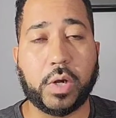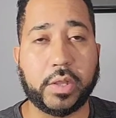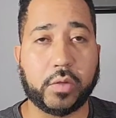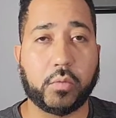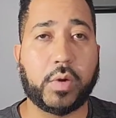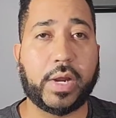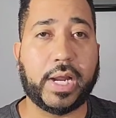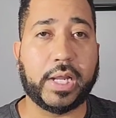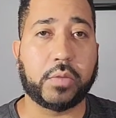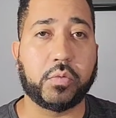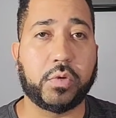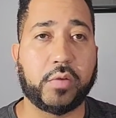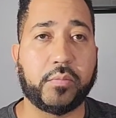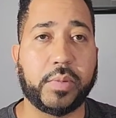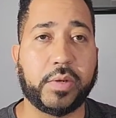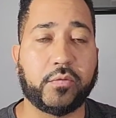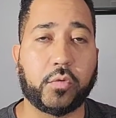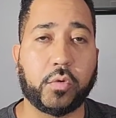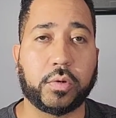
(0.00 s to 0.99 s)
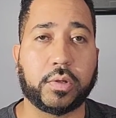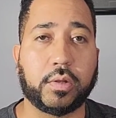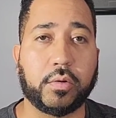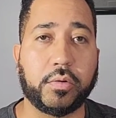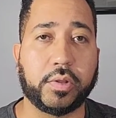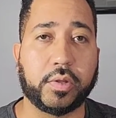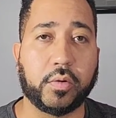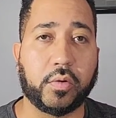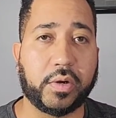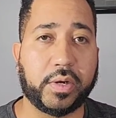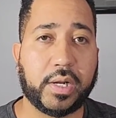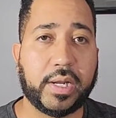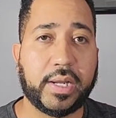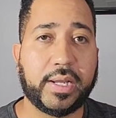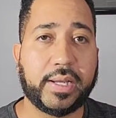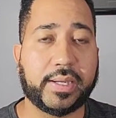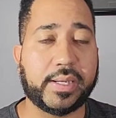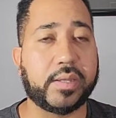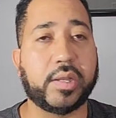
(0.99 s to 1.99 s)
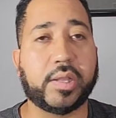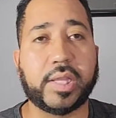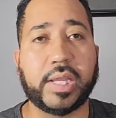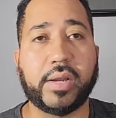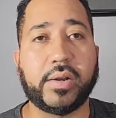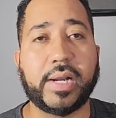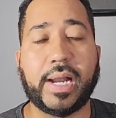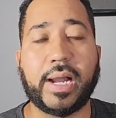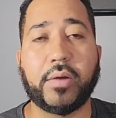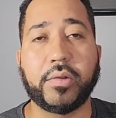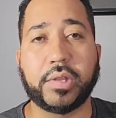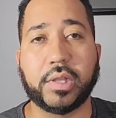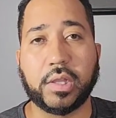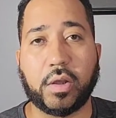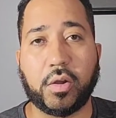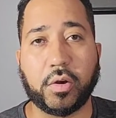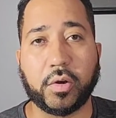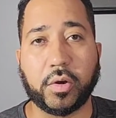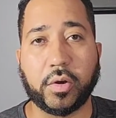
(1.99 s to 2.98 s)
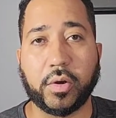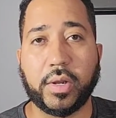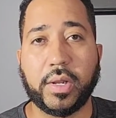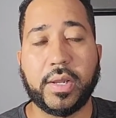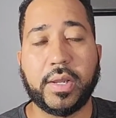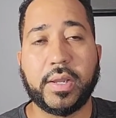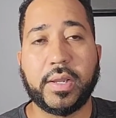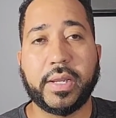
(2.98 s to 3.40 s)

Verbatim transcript: otherwise would have been foreclosed on get to stay in their house longer,